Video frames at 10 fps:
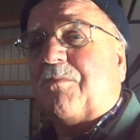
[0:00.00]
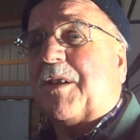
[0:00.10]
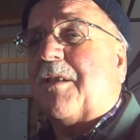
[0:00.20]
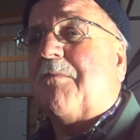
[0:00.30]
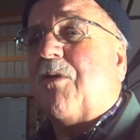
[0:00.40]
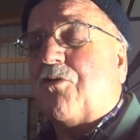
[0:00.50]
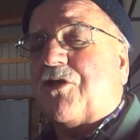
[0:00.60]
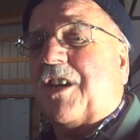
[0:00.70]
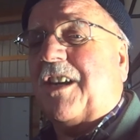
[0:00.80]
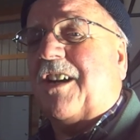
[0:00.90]
but the
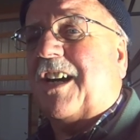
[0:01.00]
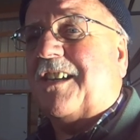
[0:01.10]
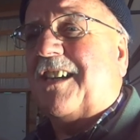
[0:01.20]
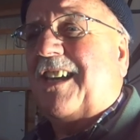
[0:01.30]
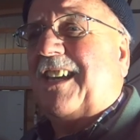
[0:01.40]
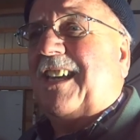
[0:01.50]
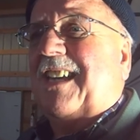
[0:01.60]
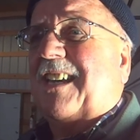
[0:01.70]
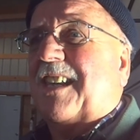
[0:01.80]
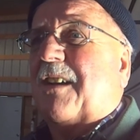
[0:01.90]
most I got,
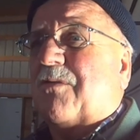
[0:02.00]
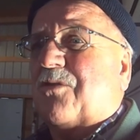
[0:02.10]
and that